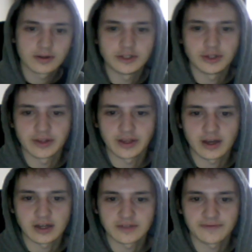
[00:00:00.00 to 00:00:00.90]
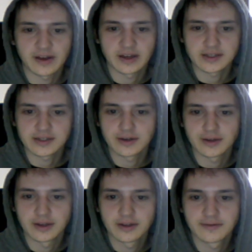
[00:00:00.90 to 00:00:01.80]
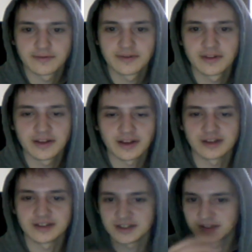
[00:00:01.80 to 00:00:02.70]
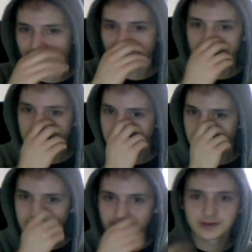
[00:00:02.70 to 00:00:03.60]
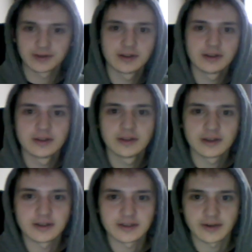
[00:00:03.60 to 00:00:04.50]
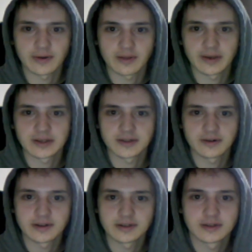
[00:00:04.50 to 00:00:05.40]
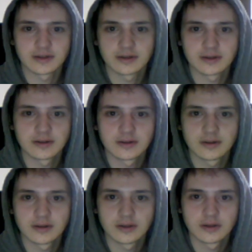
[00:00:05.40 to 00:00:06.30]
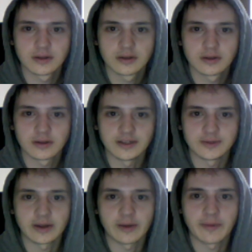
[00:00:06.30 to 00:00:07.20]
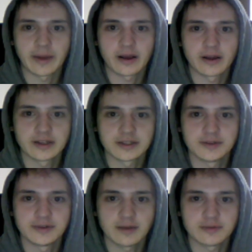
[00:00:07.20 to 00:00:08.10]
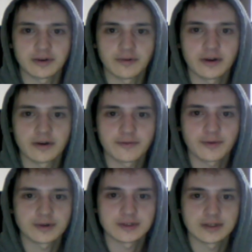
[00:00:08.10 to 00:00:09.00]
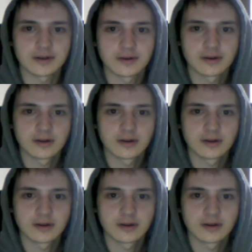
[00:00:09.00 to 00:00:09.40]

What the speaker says: Do you think Kazify is good? Kazi's the fucking shit, dude. He's like one of the best there is. He won my contest 2 times in a row. Of course he's good.